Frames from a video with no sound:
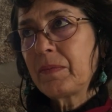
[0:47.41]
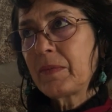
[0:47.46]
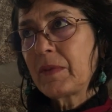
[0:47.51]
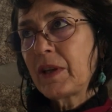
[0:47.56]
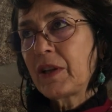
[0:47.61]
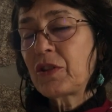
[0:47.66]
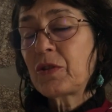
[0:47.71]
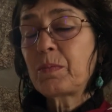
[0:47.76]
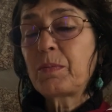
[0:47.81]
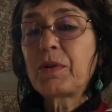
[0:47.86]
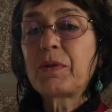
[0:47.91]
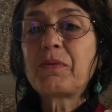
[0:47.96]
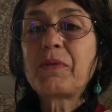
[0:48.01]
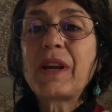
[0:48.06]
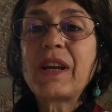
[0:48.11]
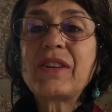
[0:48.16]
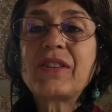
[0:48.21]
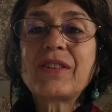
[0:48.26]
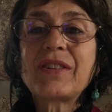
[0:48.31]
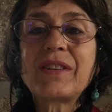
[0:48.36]

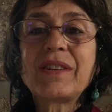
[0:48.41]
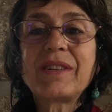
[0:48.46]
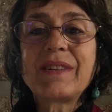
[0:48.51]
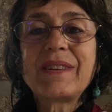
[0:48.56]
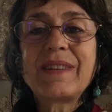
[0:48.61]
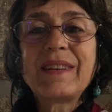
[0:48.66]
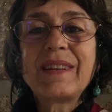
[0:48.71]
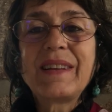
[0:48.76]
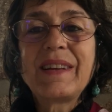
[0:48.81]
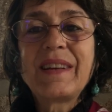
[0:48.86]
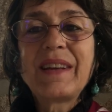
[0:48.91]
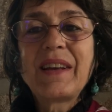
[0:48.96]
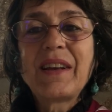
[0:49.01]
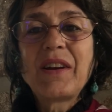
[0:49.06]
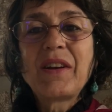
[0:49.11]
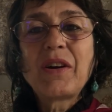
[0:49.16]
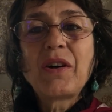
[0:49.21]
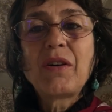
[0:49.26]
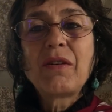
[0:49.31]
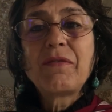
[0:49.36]
exploration
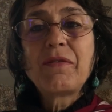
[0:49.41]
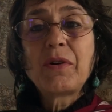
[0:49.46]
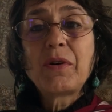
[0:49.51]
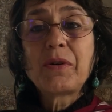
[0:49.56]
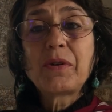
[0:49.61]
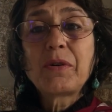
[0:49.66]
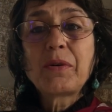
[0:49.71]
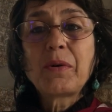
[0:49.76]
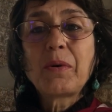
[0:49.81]
of our